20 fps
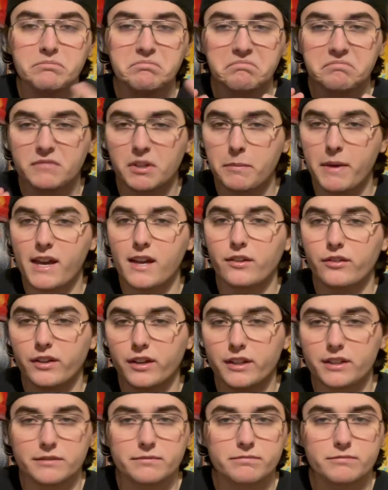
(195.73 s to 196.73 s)

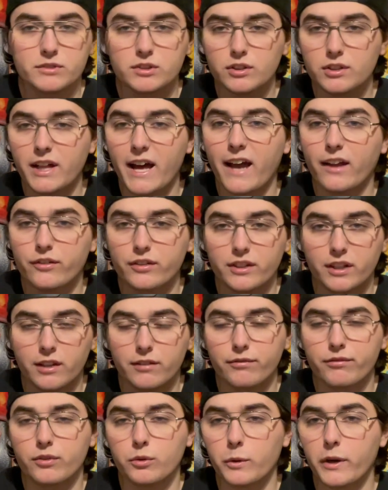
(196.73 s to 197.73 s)
amazing, classic,
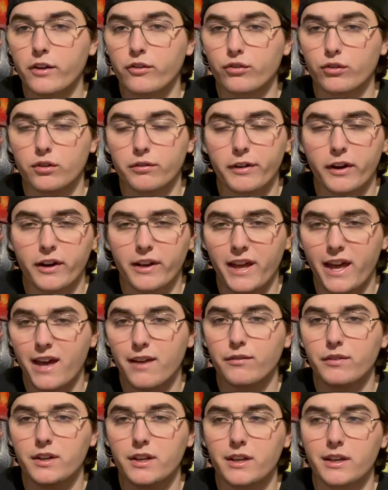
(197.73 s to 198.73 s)
influential, very
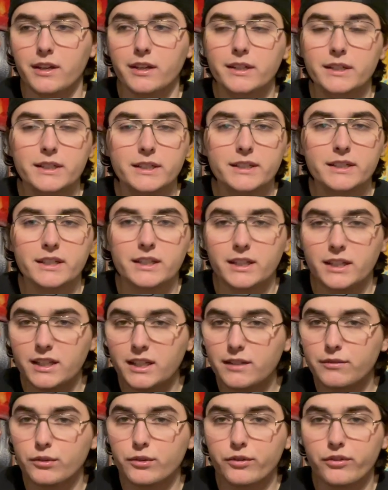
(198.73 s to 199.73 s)
heavy,
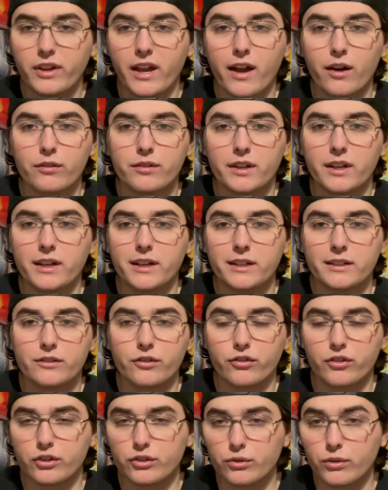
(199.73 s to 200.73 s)
evil-sounding,
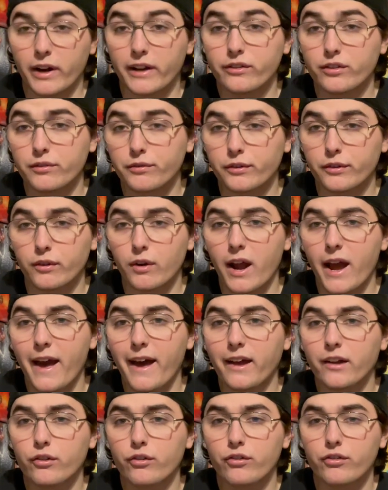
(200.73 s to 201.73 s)
just aggressive
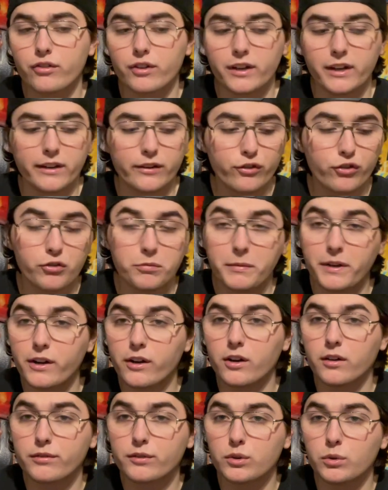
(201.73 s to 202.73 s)
thrash.
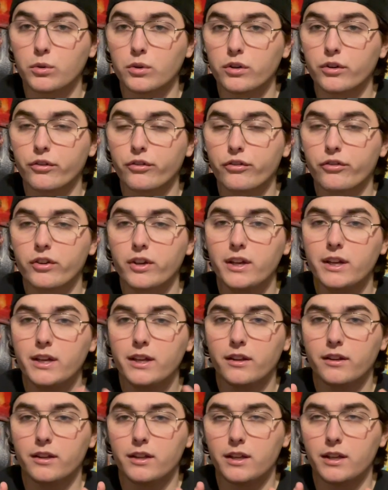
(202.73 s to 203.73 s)
Schmear, of course,
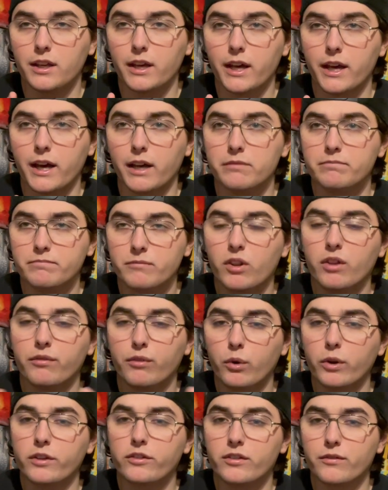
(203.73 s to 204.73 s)
the
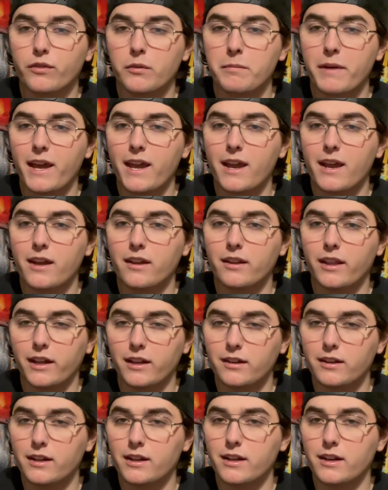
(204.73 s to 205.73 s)
voice of the band,
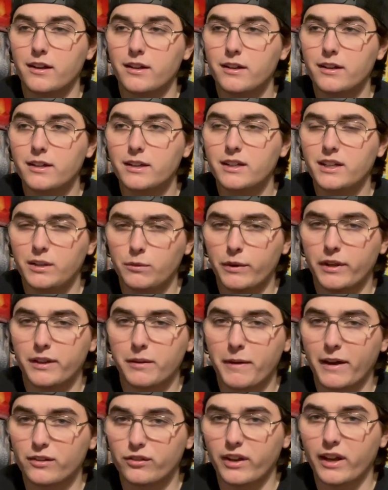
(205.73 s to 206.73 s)
he went
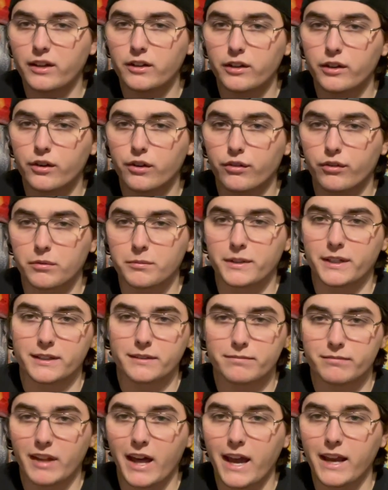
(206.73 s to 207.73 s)
about 10 years from
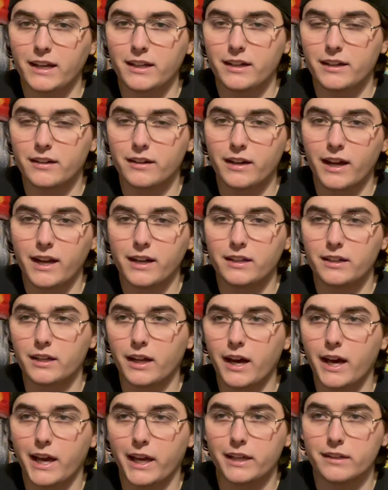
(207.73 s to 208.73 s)
90 to
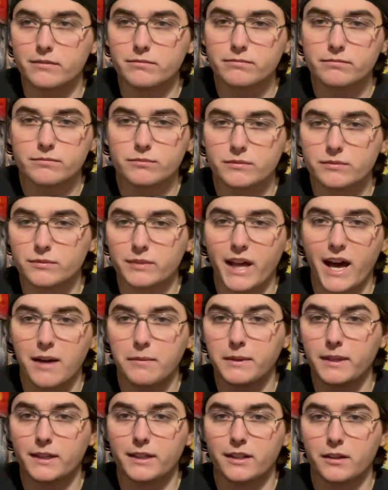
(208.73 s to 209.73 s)
99 not
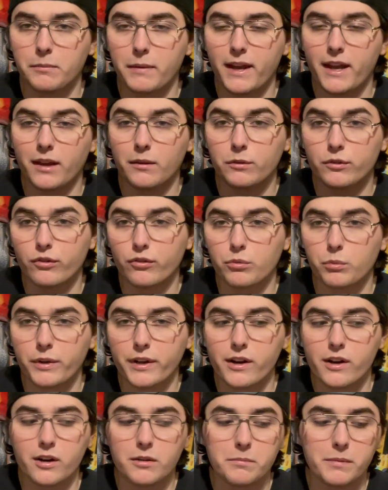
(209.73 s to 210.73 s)
being in the band, which is
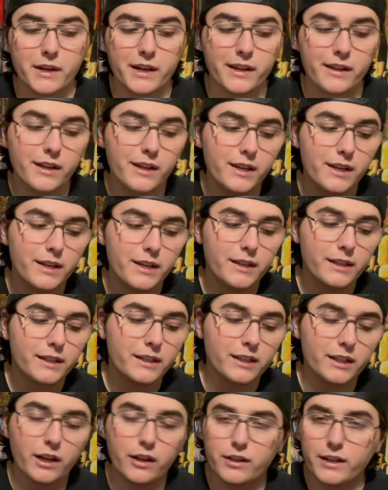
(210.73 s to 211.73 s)
weird, but
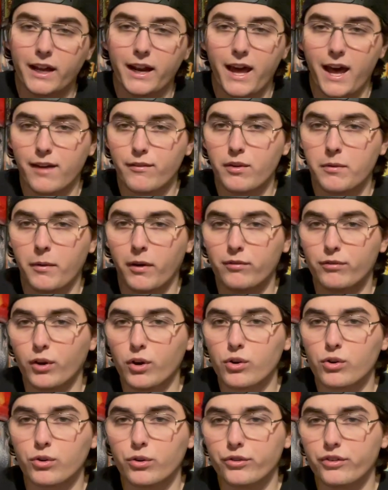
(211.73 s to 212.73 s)
you got to have him on
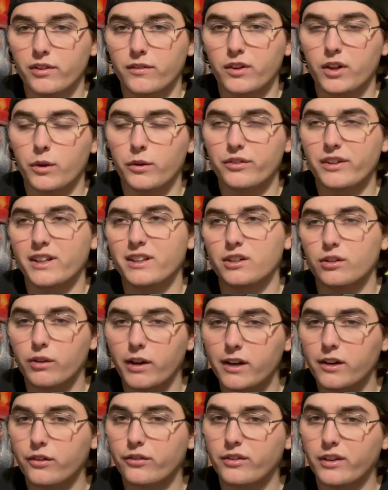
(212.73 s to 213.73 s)
vocals. Even though he's not the
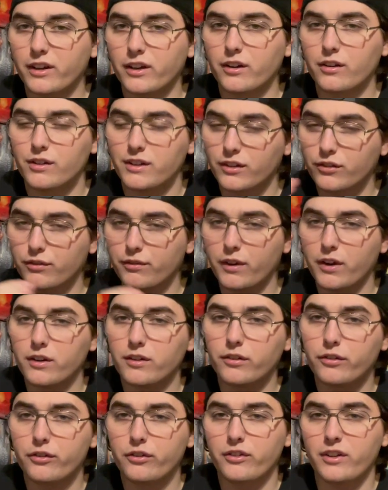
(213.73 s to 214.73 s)
greatest singer, he has a very
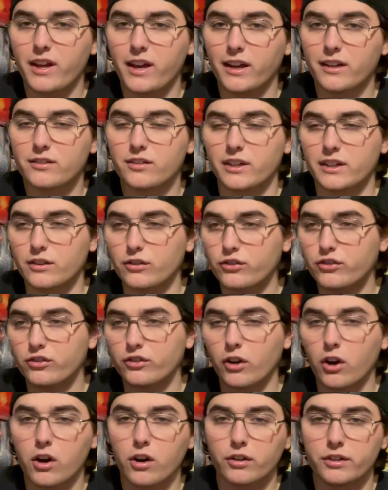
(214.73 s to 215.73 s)
distinct,
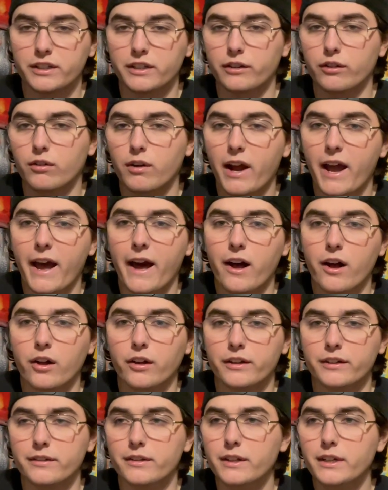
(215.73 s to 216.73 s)
snarling growl
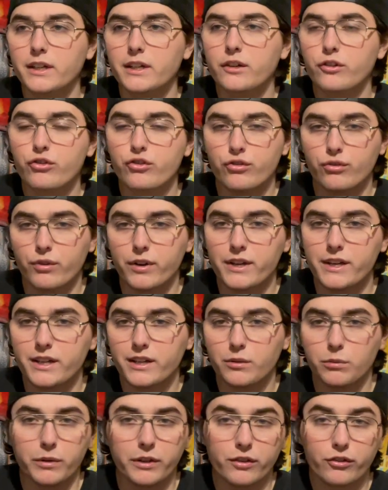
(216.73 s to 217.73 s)
and
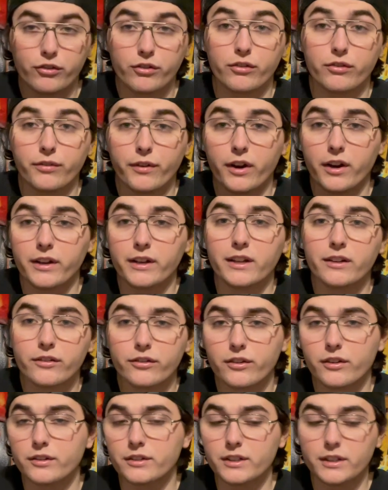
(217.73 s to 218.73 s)
shriek, which is very
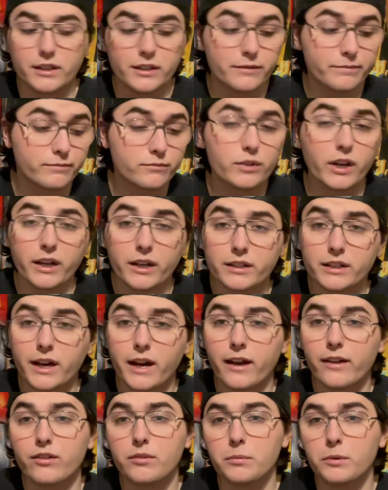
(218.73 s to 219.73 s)
instantly
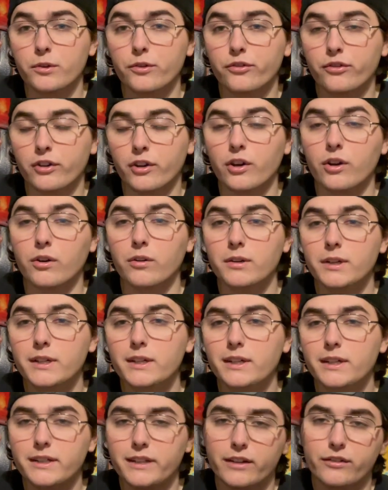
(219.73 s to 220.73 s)
recognizable. So
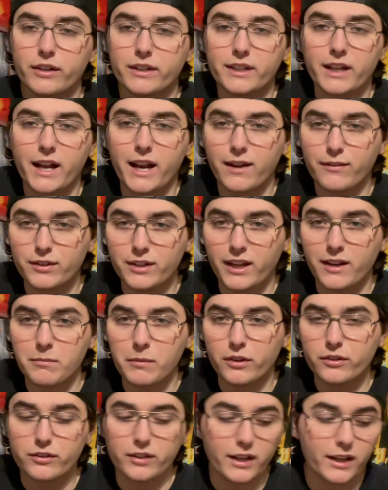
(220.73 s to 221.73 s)
that's like not having Dave
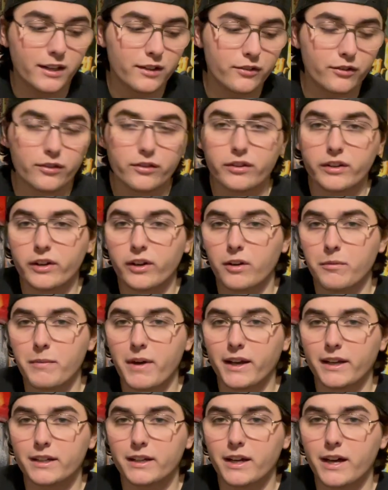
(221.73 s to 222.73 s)
Mustaine as the singer of
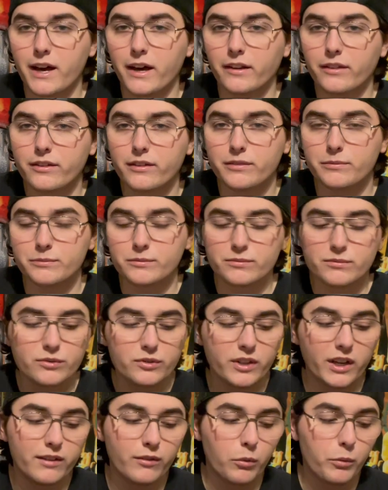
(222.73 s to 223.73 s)
Megadeth. It's
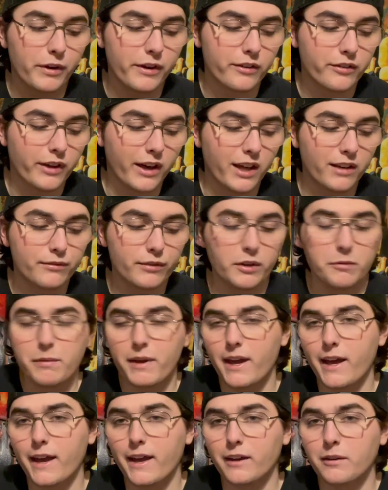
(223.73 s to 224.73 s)
kind of a weird time for the
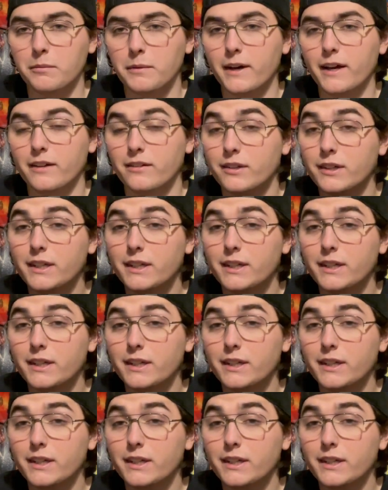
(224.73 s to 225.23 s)
band, but